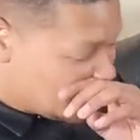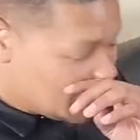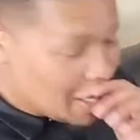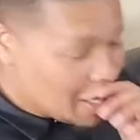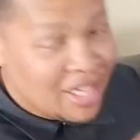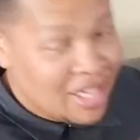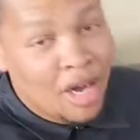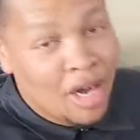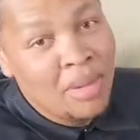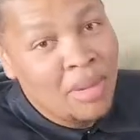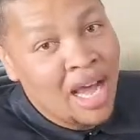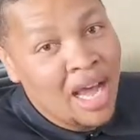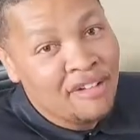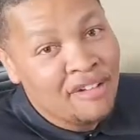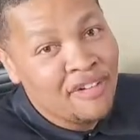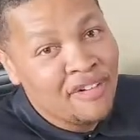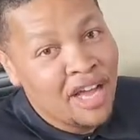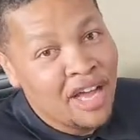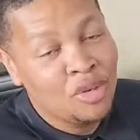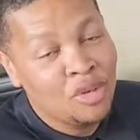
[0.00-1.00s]
Y'all mind if
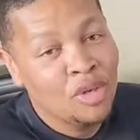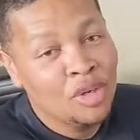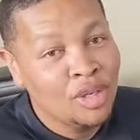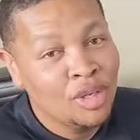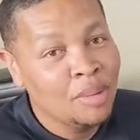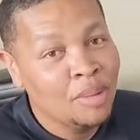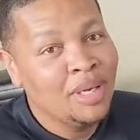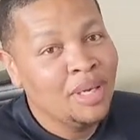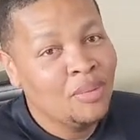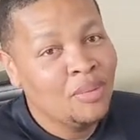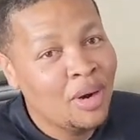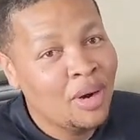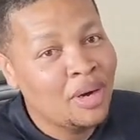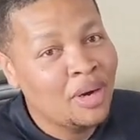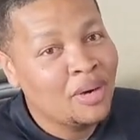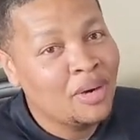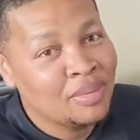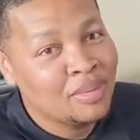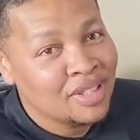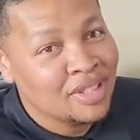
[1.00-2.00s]
I do a little bit of work
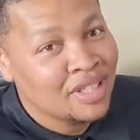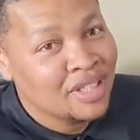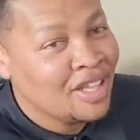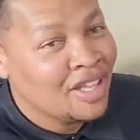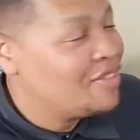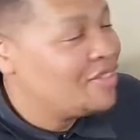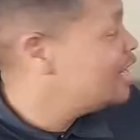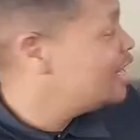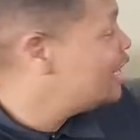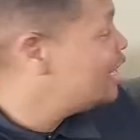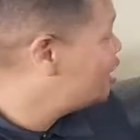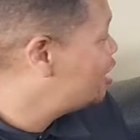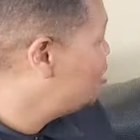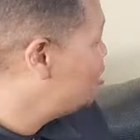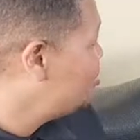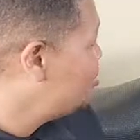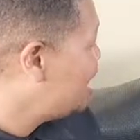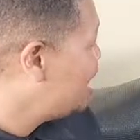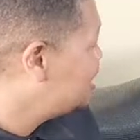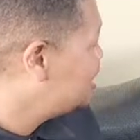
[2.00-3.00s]
and then I'll come
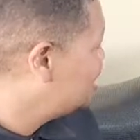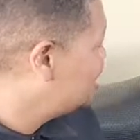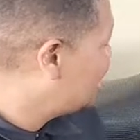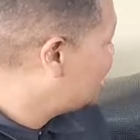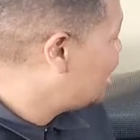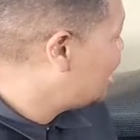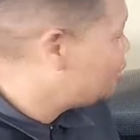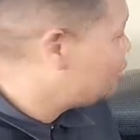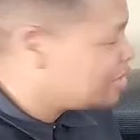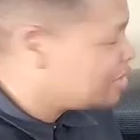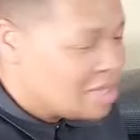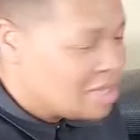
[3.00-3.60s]
back to the camera?